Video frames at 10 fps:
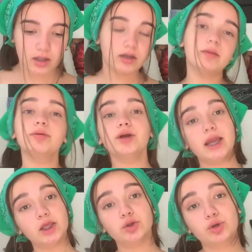Number
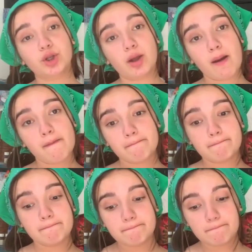eight, you could.
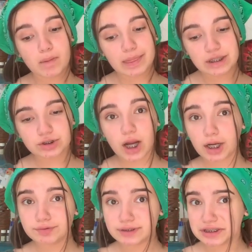These are
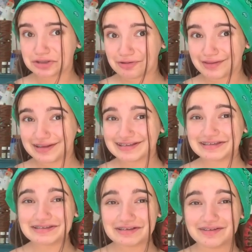kind of seasonal things.
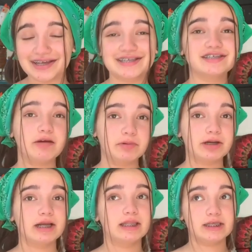So like summer
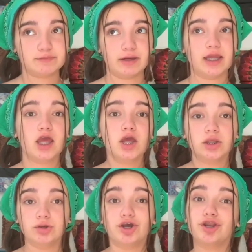and like spring,
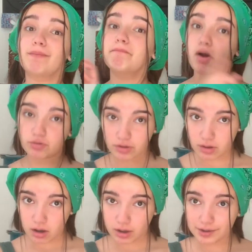you could mow the
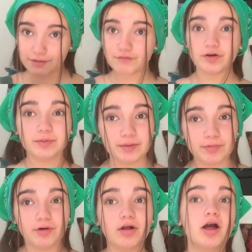lawn for
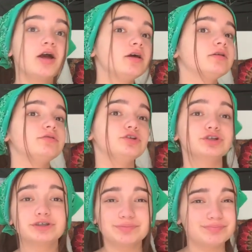people.
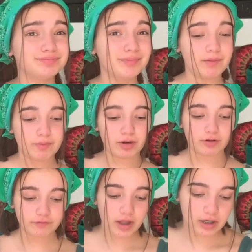Just maybe put
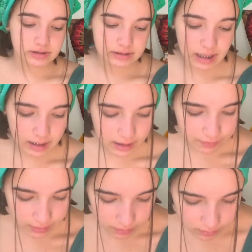out flyers, that kind of
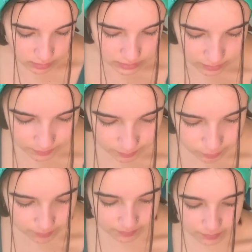thing. Some
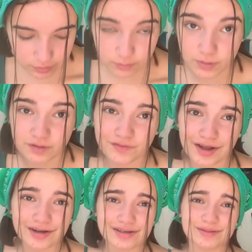people you can put out
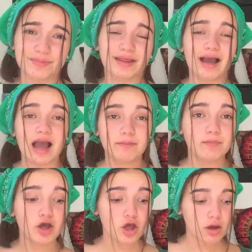flyers and be like,
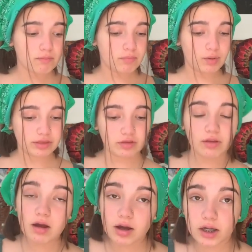I'm mowing the
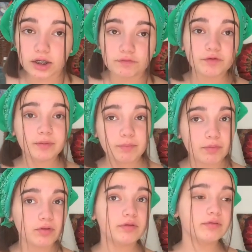lawn for
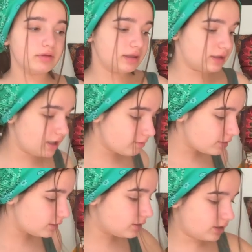people in the
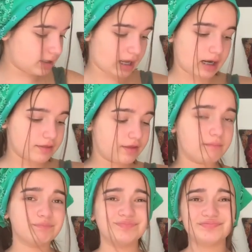neighborhood and that kind of
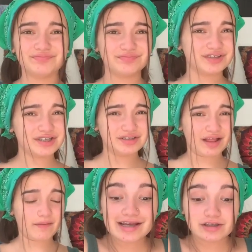thing. Do
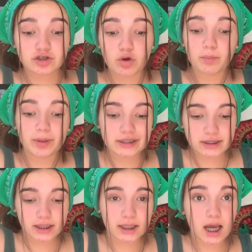that. So
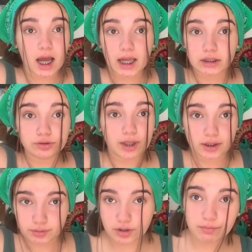basically, I
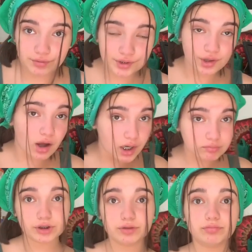yeah, you could mow the
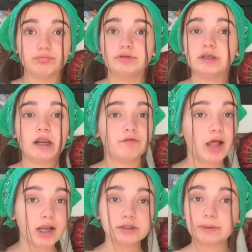lawn, could set up
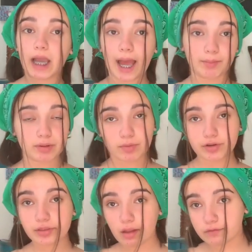flyers, but I'm gonna
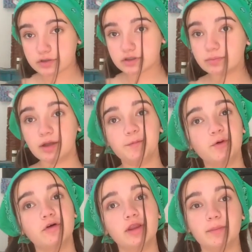mow the lawn for some
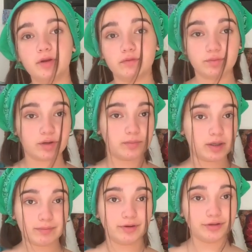people. Let me know if you want me
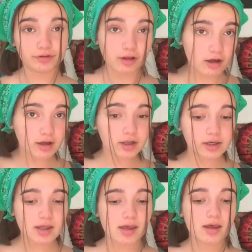to mow your
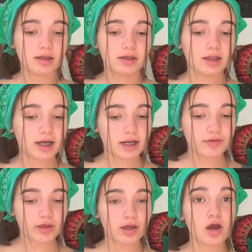lawn, that kind of
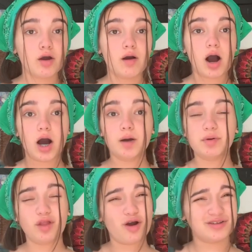thing. Um,
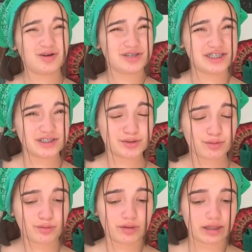along with all
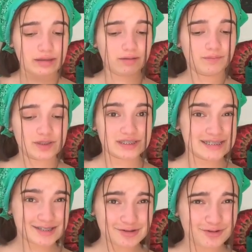seasonal, like the
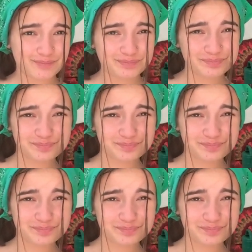seasonal